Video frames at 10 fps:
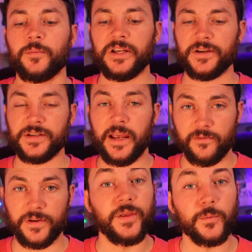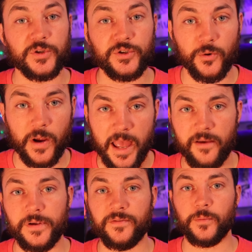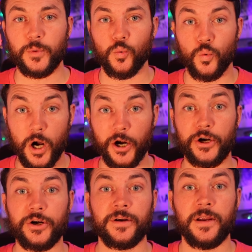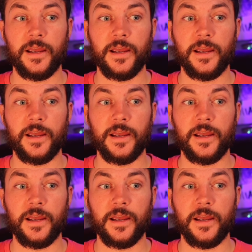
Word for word: because everything was so heavy from the water